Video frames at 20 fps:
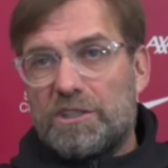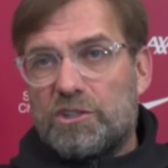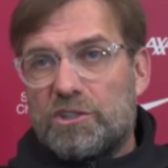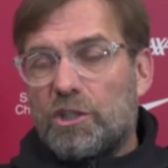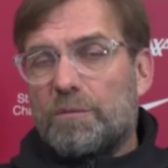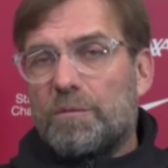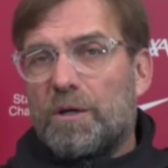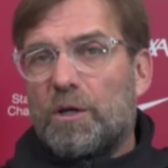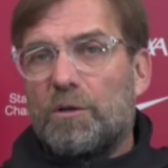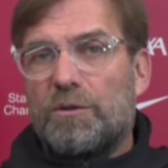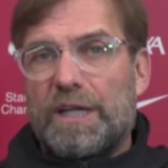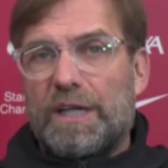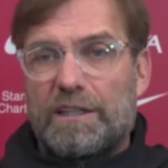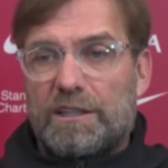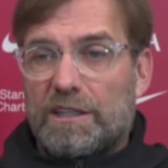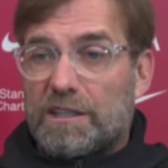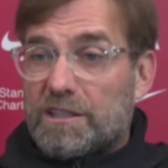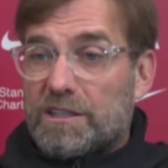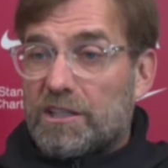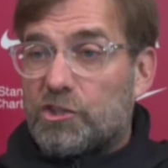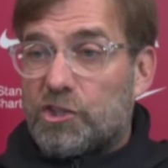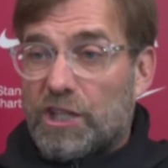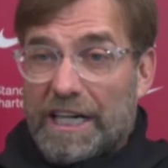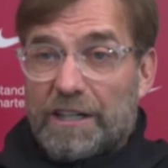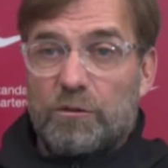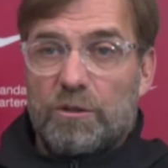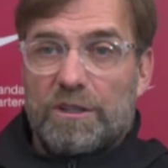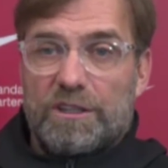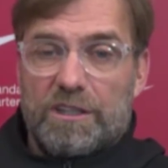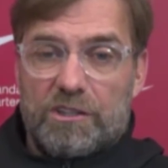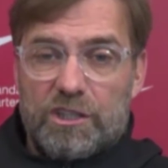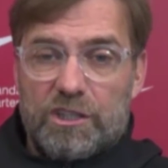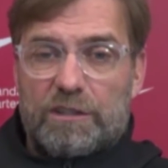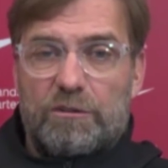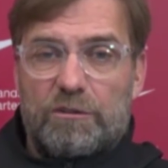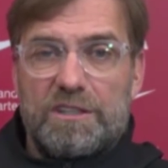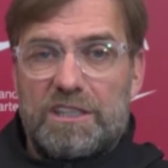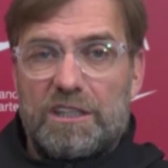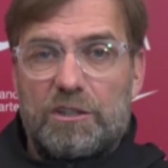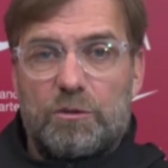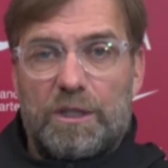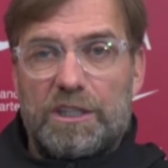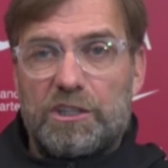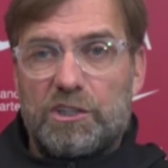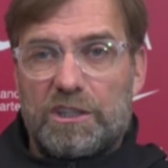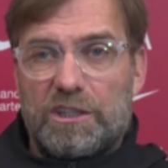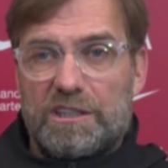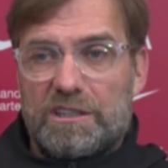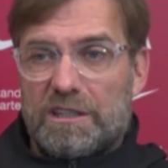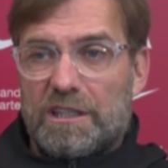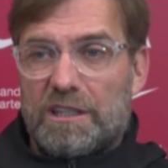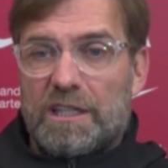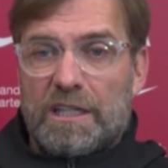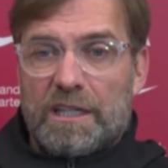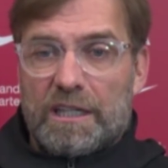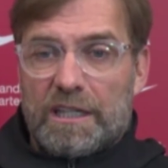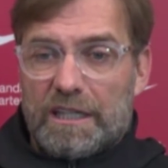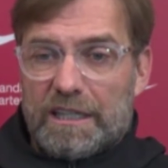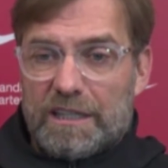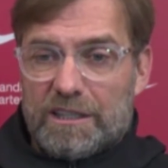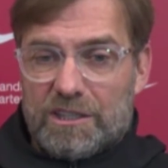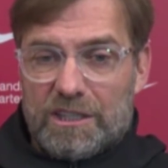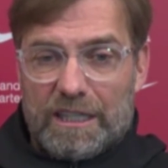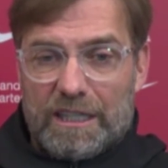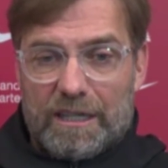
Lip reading: It's not about that. It's the general situation is